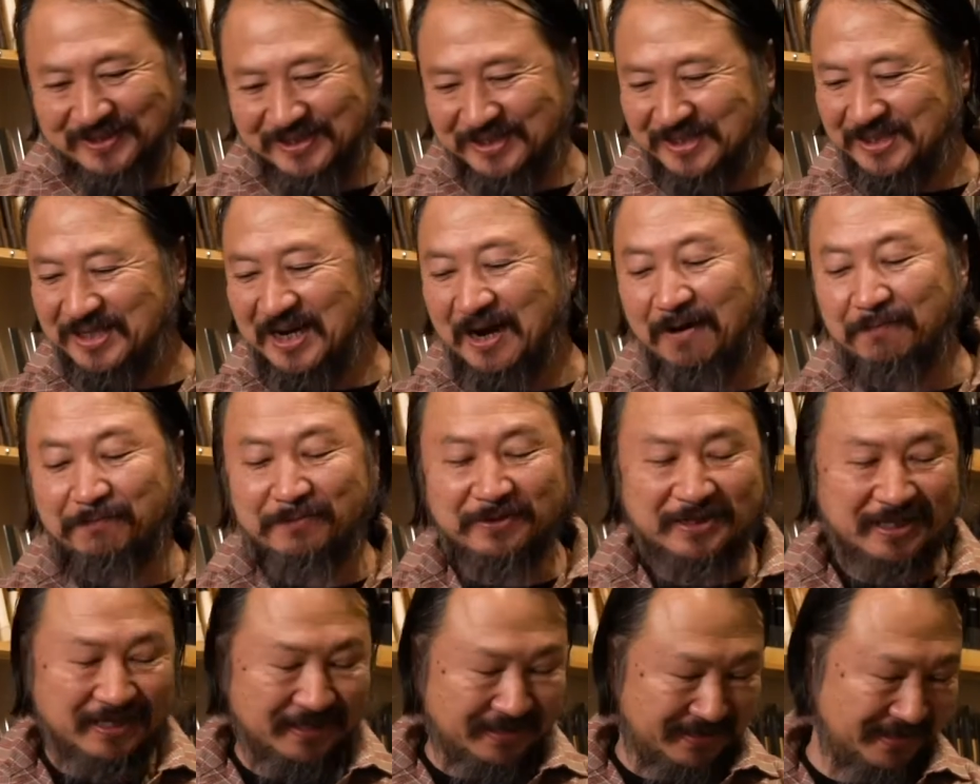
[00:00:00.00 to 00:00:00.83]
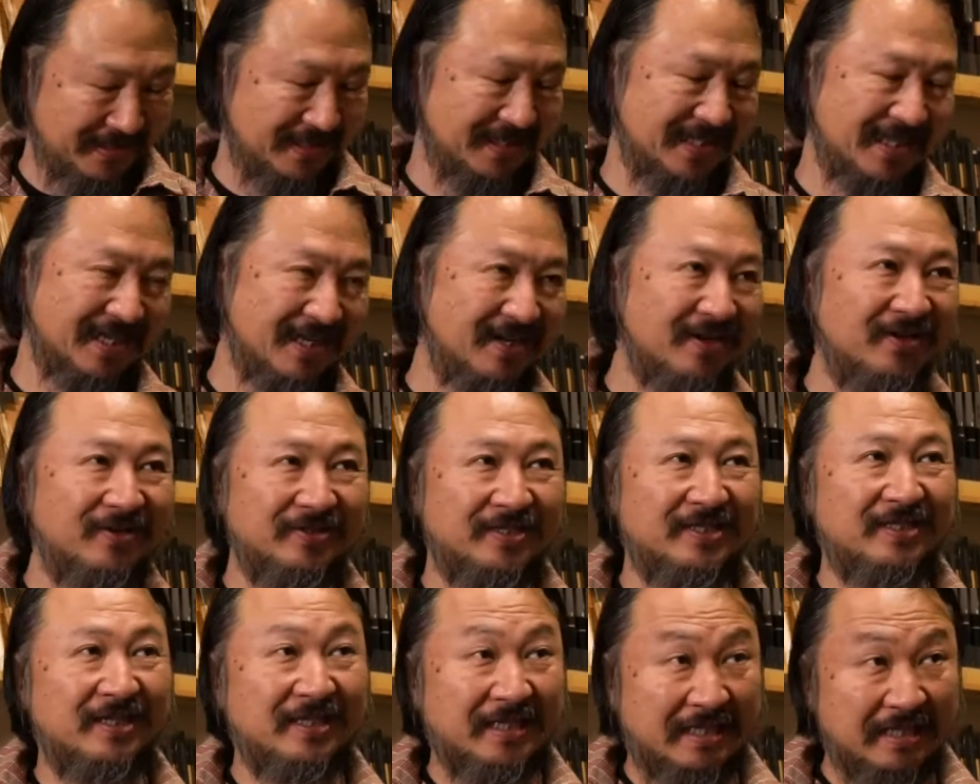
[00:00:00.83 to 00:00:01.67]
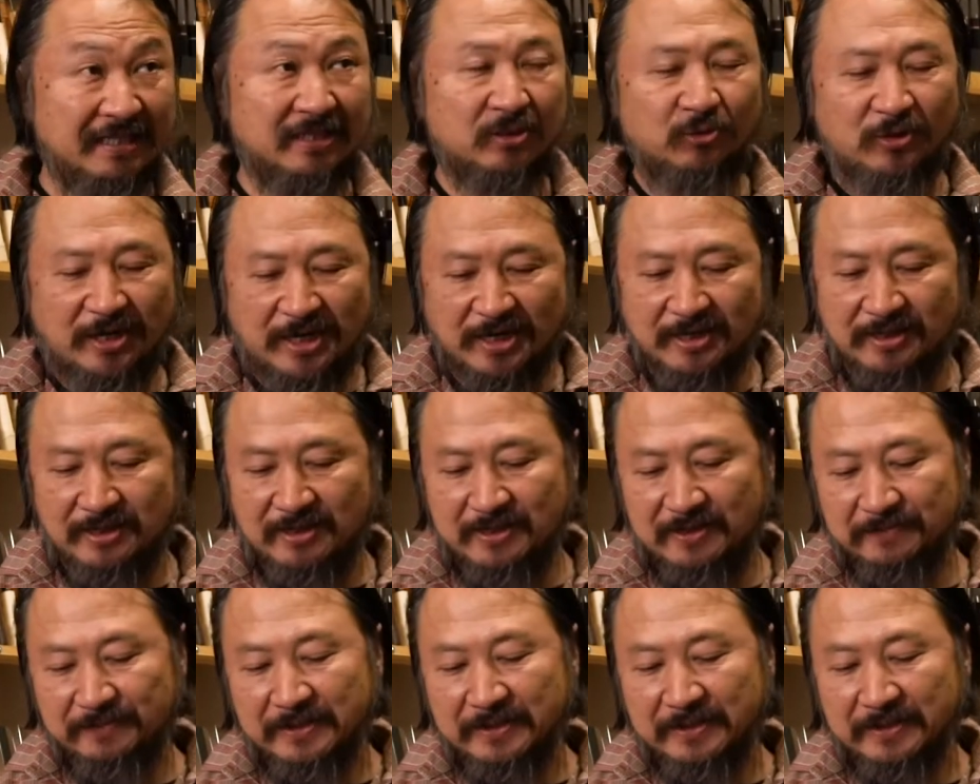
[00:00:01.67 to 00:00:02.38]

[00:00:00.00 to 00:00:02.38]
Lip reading: sharpening. He trained,